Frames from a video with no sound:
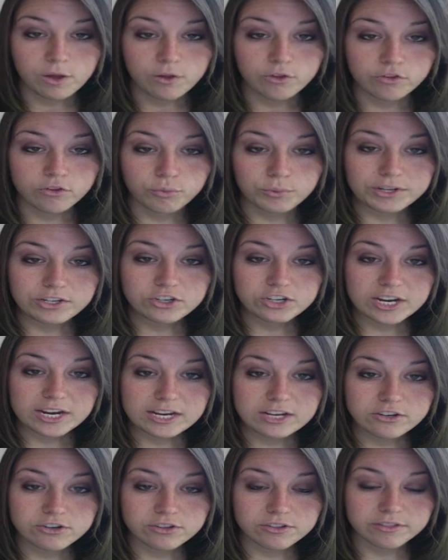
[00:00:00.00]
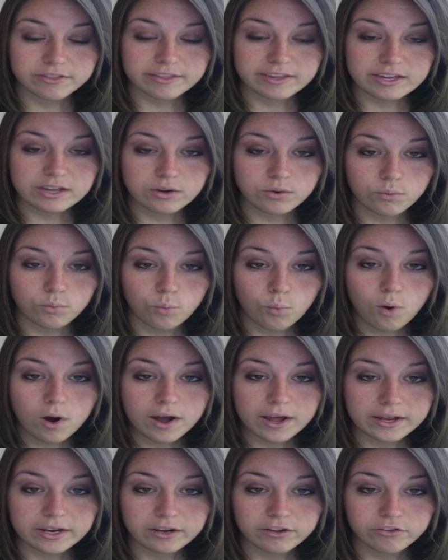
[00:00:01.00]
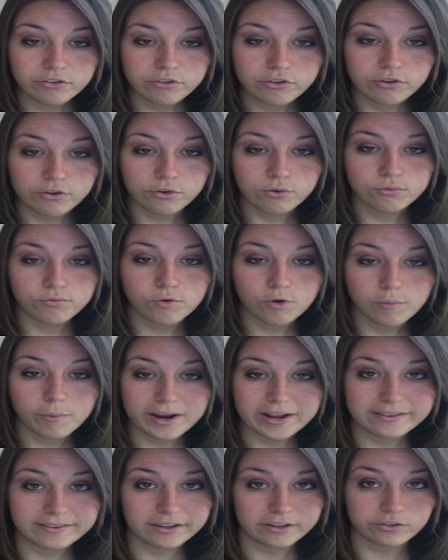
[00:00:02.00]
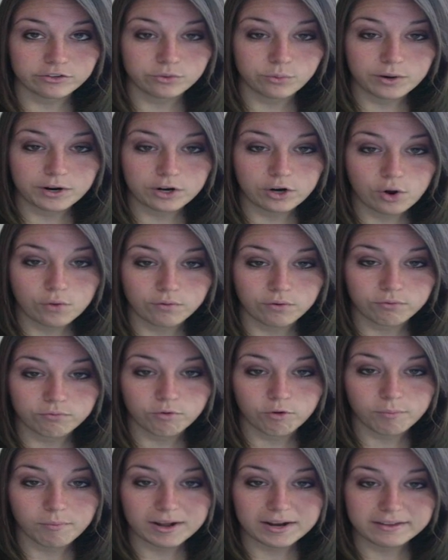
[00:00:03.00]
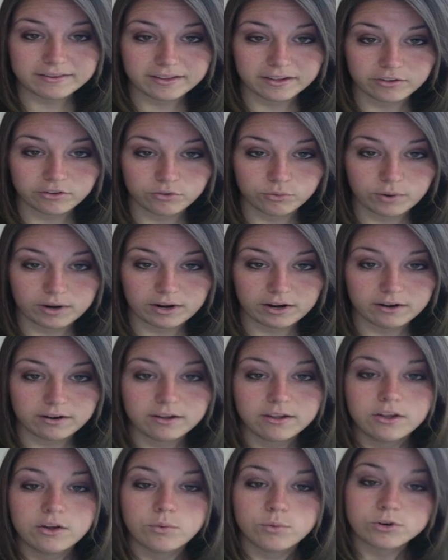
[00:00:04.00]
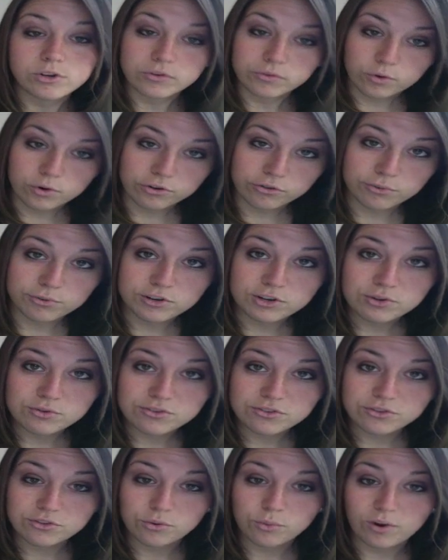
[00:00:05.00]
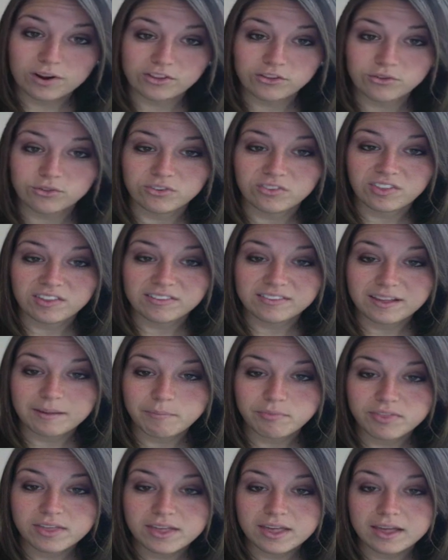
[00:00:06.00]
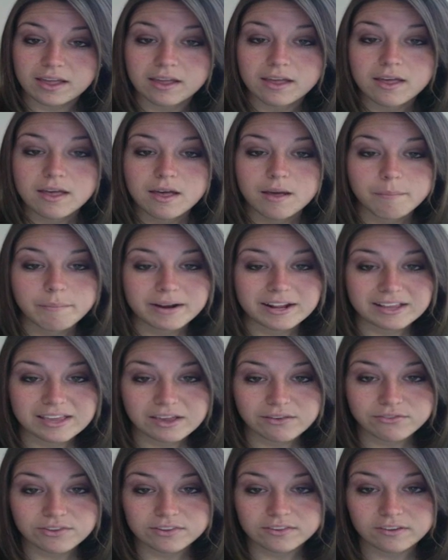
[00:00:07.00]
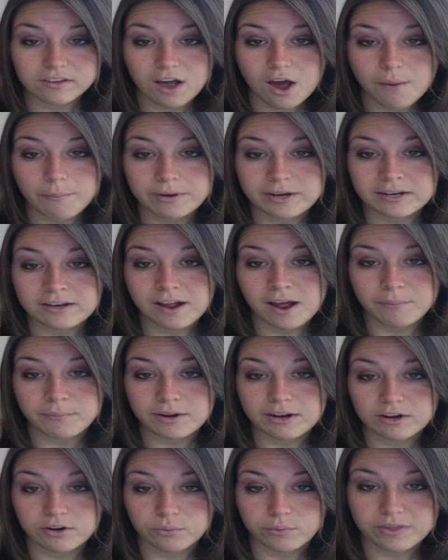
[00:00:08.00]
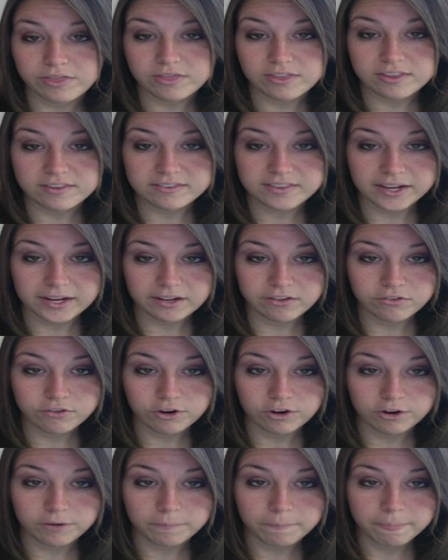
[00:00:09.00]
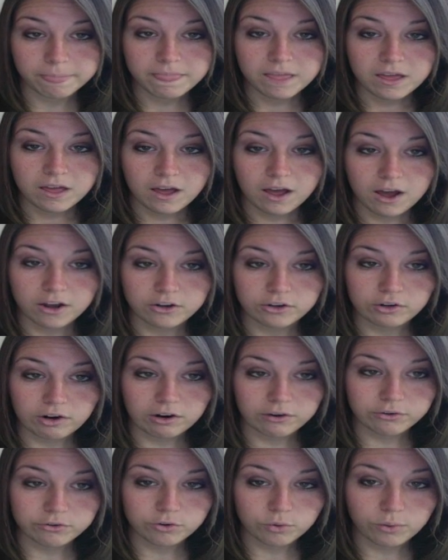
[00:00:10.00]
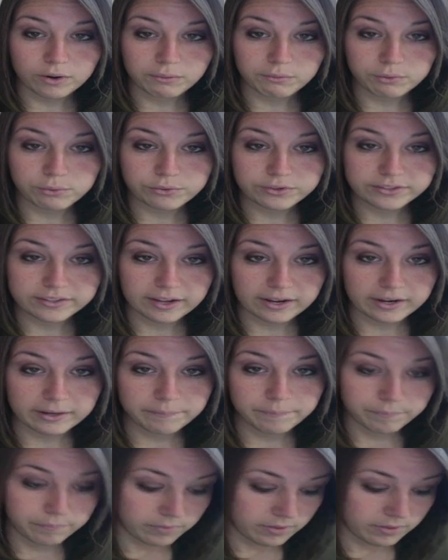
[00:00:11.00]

So we change the 1 to 4 minus x squared over 4 minus x squared, which of course reduces to 1, so it's the same thing, but it gives us a common denominator with the second term under our square root sign.